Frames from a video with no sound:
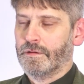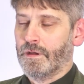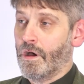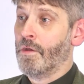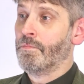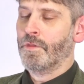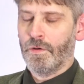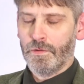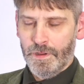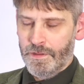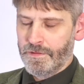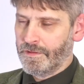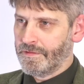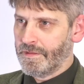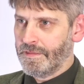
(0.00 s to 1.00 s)
I'm not
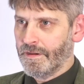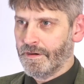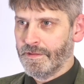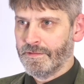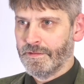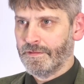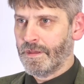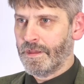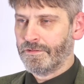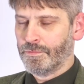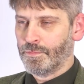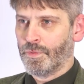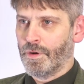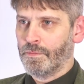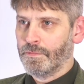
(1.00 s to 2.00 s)
going to deny that there's a
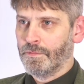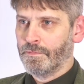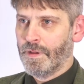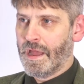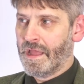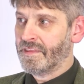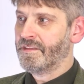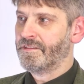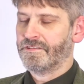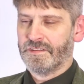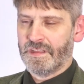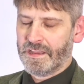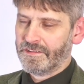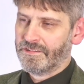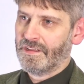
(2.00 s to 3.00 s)
problem, and it's
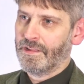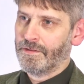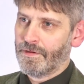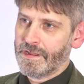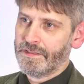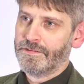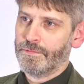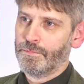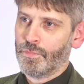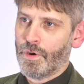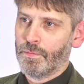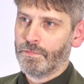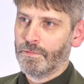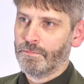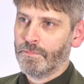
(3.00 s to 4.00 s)
an accelerating
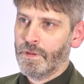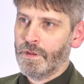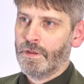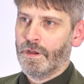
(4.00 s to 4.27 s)
problem.